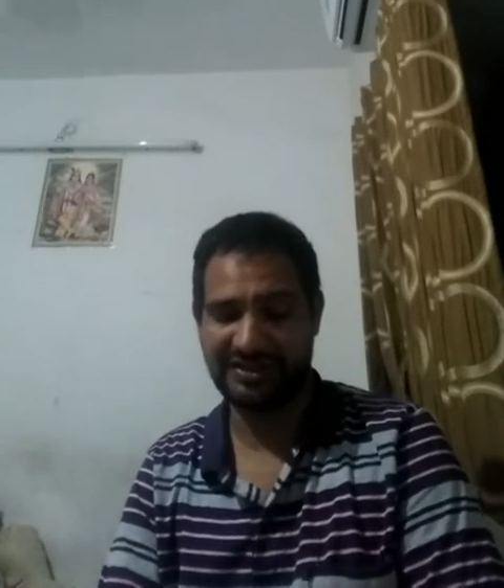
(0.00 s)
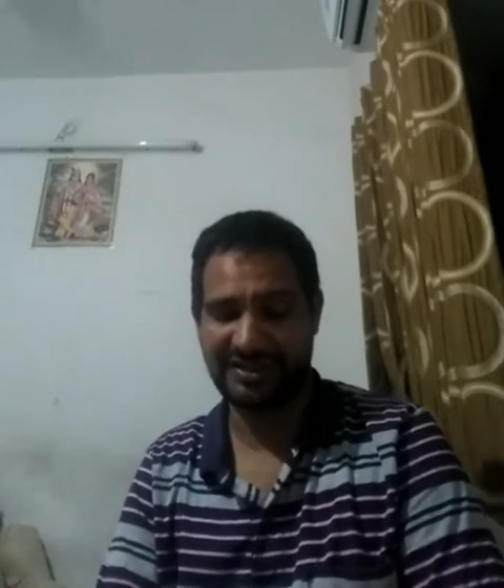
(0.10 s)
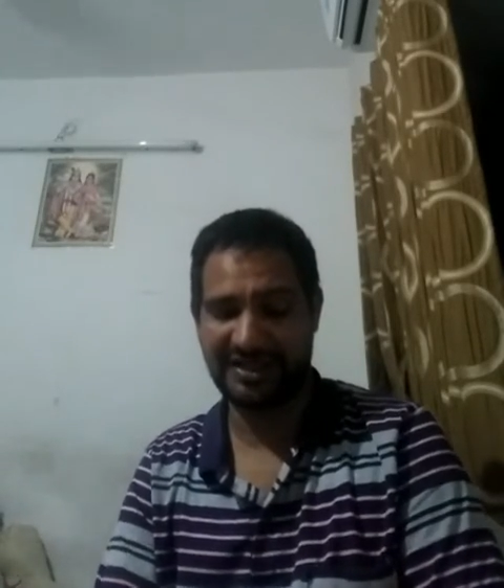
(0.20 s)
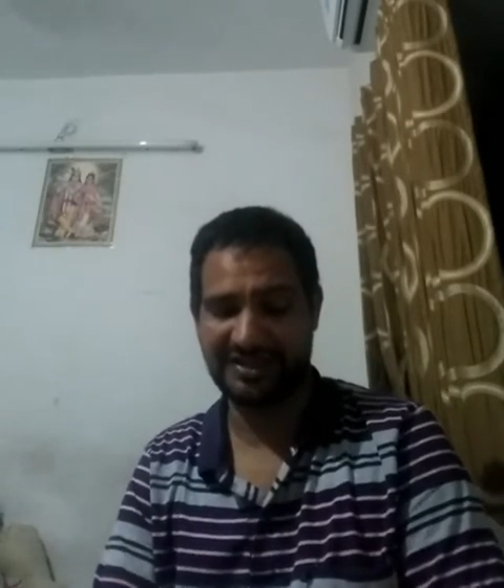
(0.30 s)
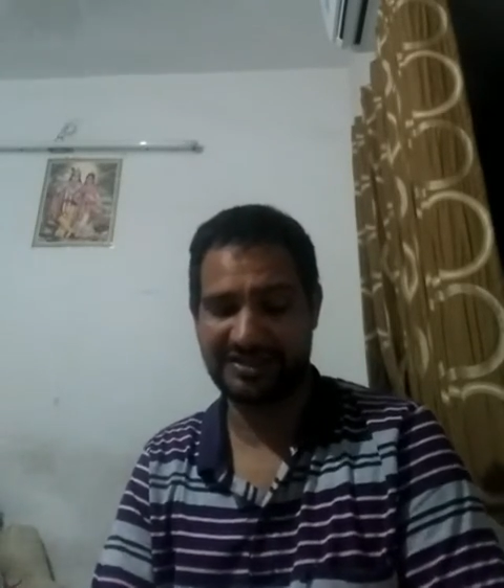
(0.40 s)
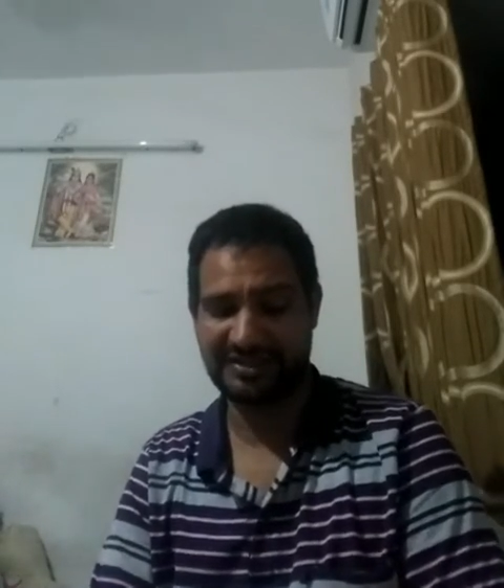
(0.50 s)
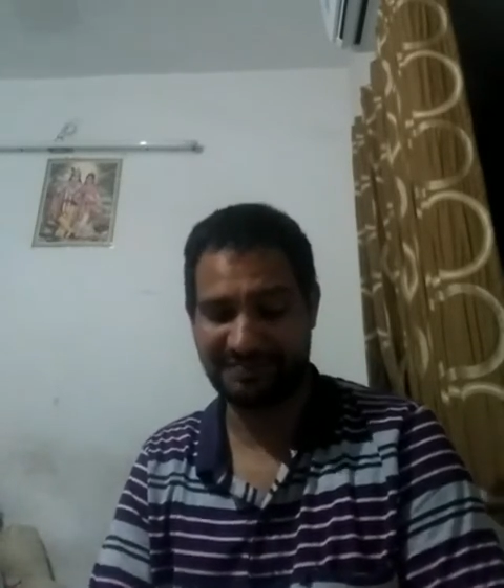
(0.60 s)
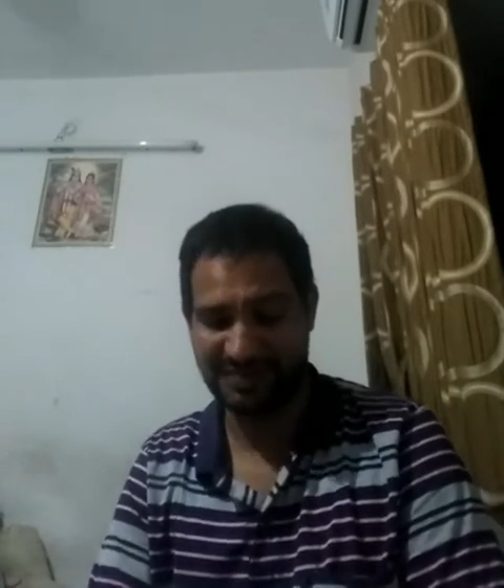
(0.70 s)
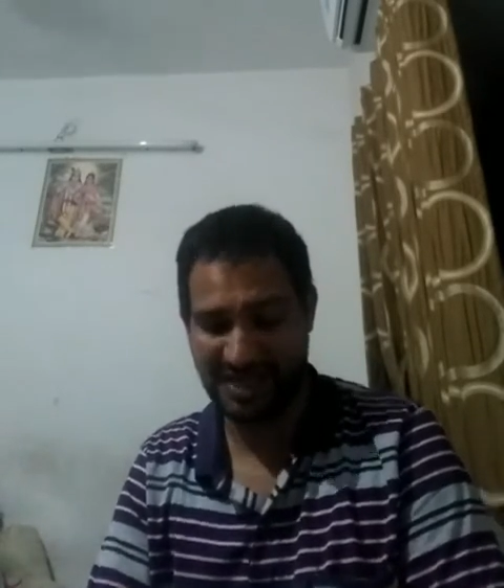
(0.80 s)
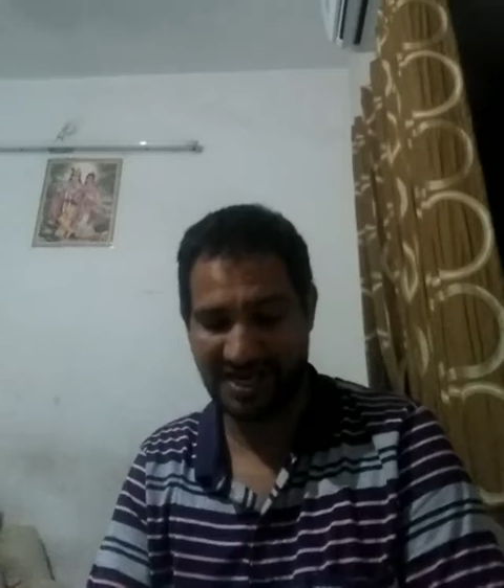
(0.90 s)
is the
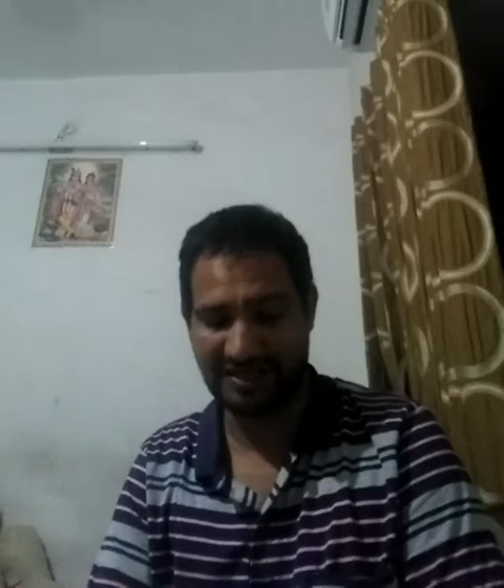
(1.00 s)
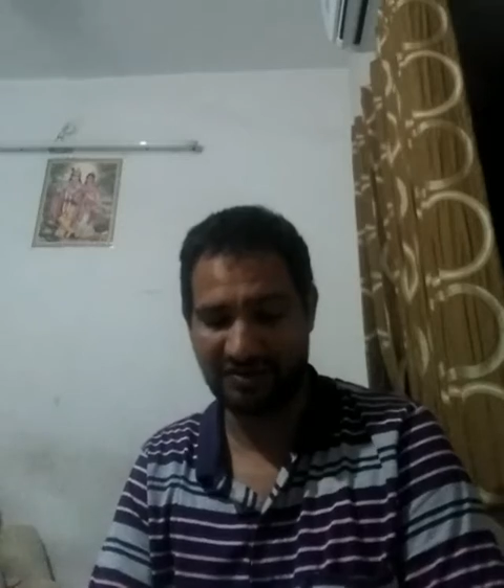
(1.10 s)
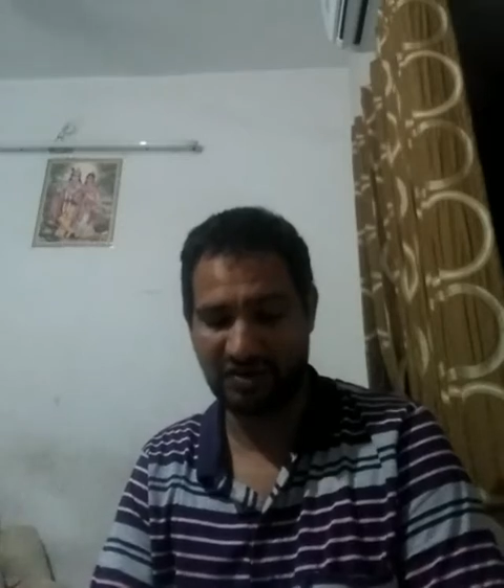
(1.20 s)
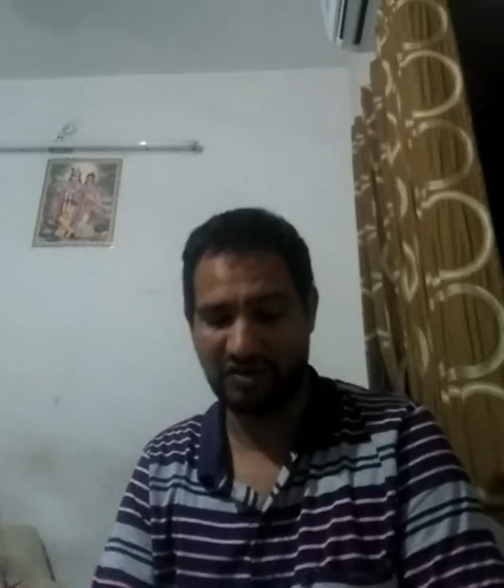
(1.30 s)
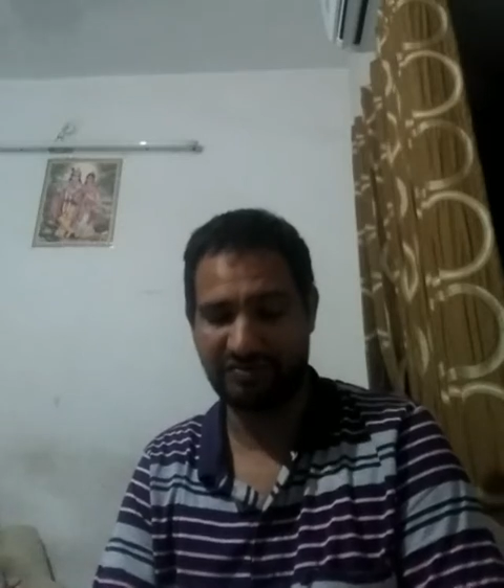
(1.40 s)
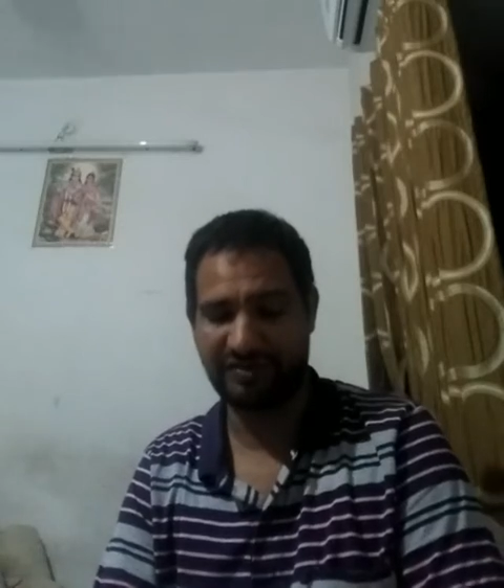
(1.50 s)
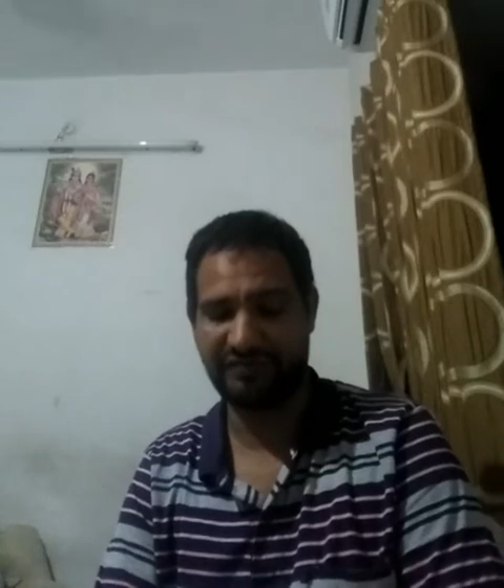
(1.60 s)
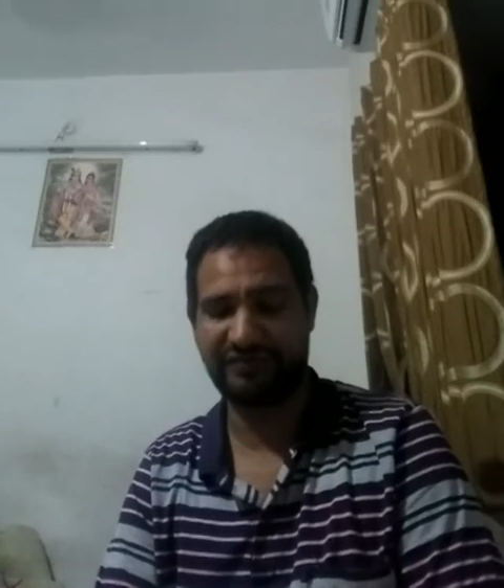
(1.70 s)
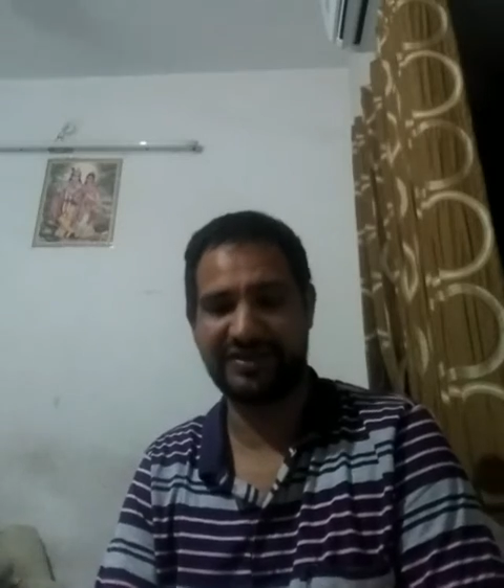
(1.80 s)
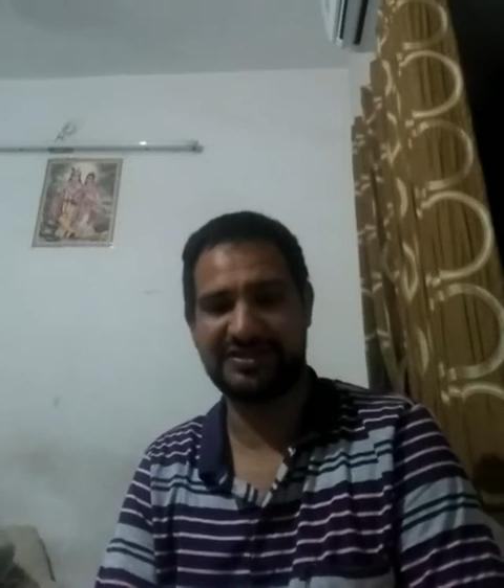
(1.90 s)
subject of the
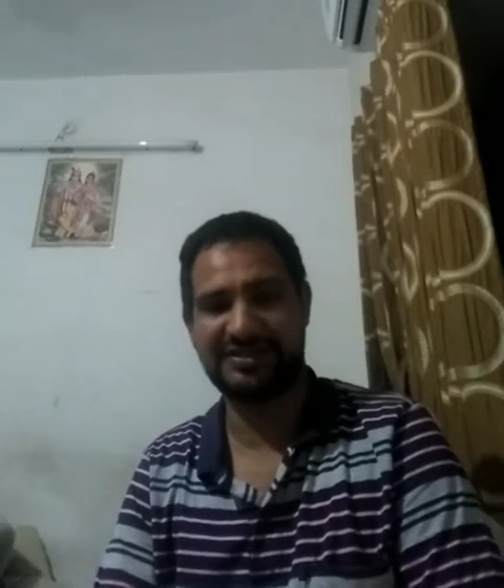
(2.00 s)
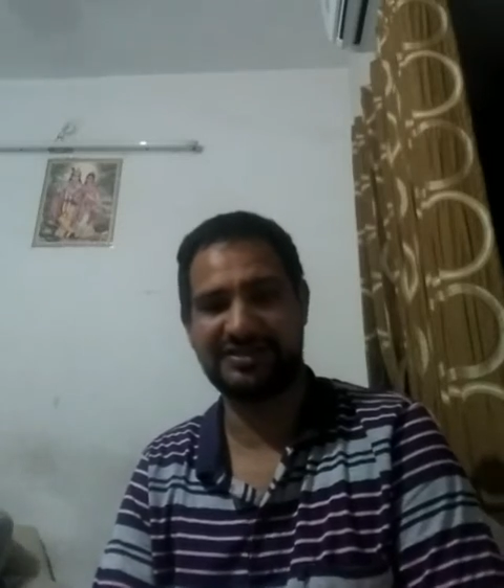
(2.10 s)
first